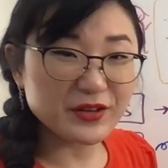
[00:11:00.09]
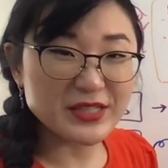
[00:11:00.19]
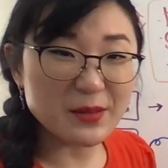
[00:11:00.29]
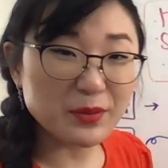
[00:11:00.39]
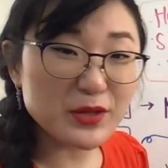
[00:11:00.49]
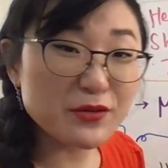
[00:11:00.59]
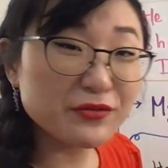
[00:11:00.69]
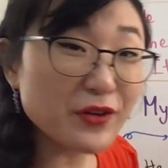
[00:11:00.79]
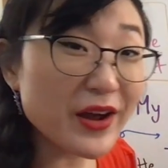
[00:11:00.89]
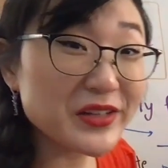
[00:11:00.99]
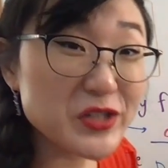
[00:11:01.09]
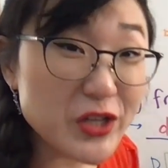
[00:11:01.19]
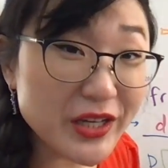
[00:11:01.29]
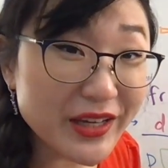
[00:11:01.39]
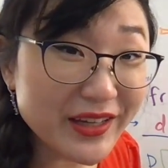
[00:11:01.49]
example, you fry
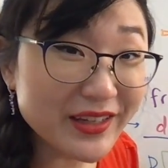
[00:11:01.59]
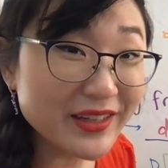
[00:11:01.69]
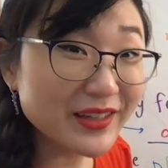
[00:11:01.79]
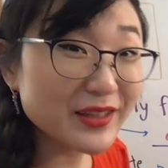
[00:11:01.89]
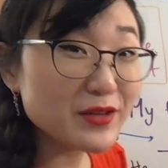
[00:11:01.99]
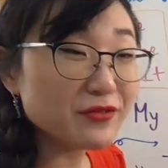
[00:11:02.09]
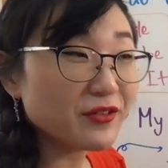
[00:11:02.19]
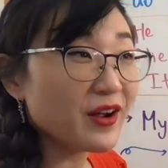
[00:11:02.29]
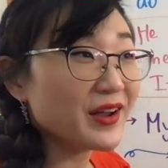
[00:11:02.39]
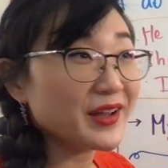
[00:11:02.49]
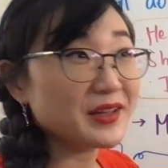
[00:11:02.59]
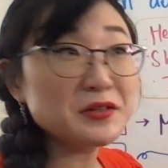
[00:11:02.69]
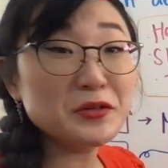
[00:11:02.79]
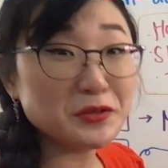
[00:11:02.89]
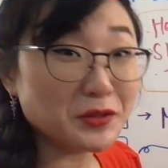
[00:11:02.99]
chicken, you fry
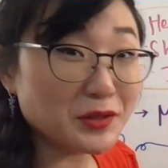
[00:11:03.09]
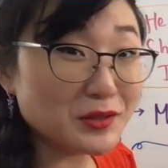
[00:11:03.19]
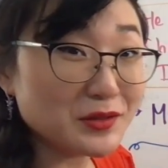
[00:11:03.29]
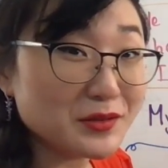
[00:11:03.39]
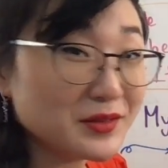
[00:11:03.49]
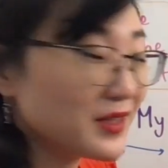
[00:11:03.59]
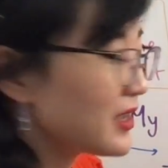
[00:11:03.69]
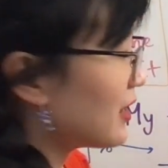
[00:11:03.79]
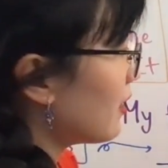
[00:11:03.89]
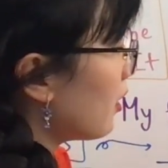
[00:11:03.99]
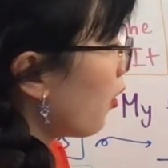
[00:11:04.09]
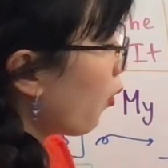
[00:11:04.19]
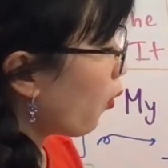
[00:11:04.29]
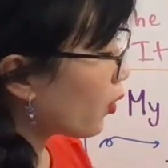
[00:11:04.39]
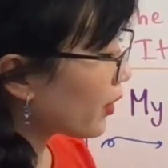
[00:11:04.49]
noodles,
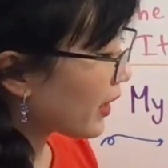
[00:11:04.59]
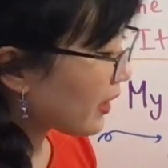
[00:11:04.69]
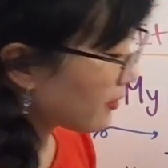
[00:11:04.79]
or